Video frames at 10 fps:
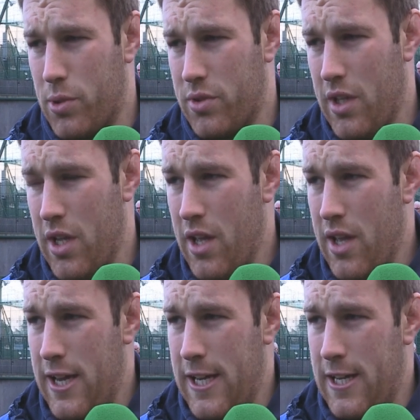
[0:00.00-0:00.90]
But
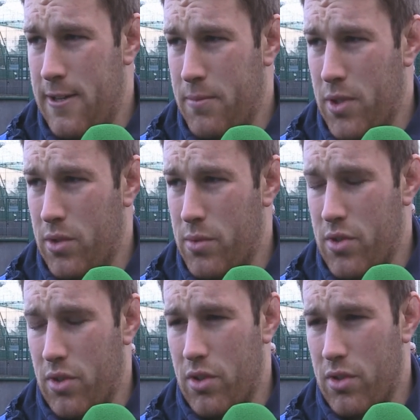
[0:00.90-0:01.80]
you know, we
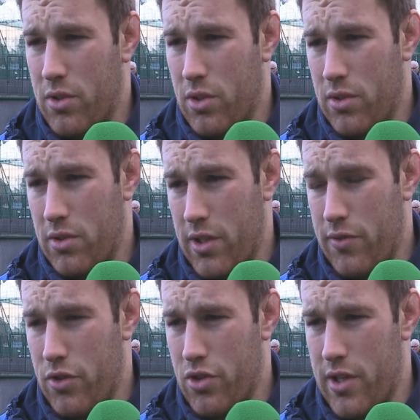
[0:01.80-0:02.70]
scored a
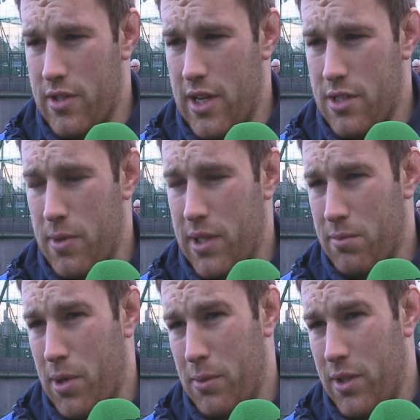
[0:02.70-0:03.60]
nice few tries last week
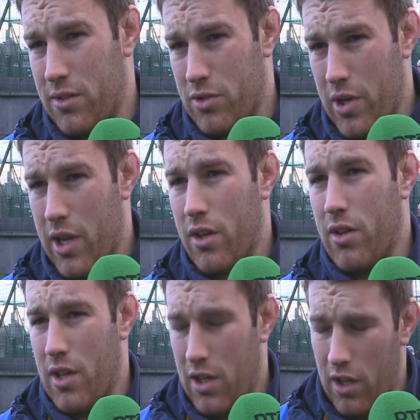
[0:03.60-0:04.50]
and probably
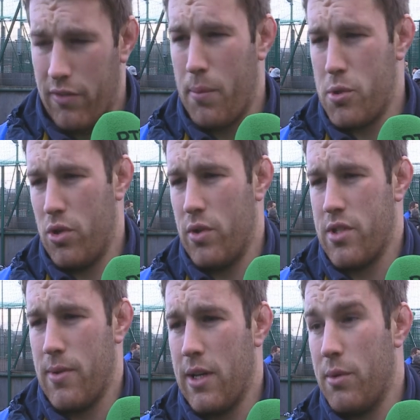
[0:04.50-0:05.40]
created a lot of
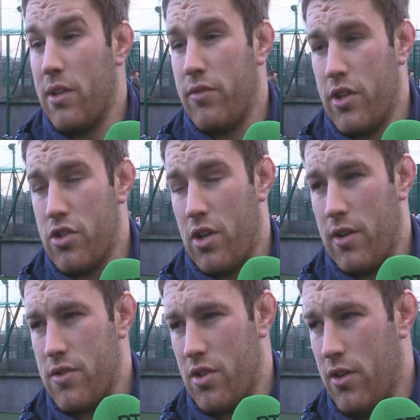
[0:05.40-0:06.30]
opportunities as well that we didn't finish
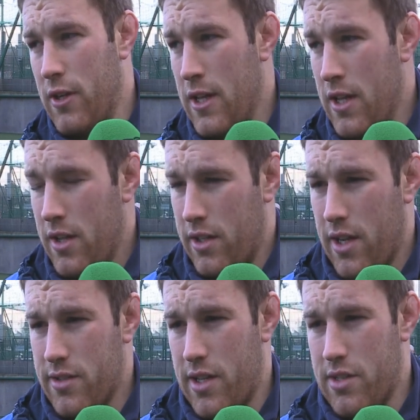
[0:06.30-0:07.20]
off. So, in
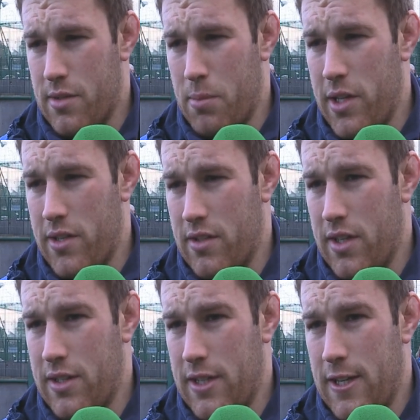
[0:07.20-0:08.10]
that sense, it's pleasing.
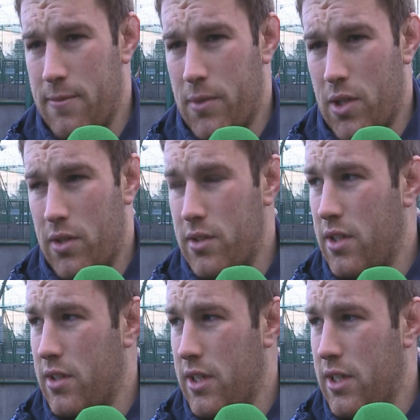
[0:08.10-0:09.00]
And you know, I
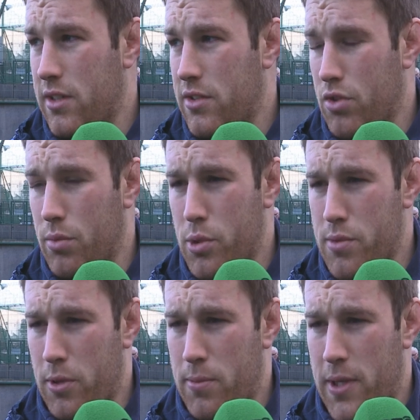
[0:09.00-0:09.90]
think there's good
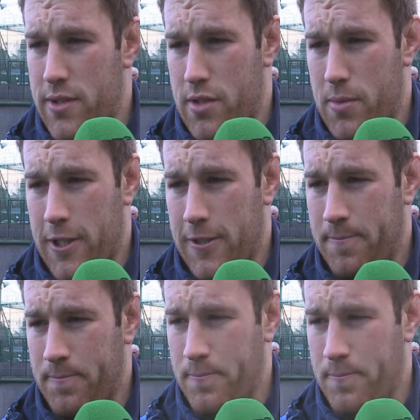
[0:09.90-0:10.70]
buzz about the place this week.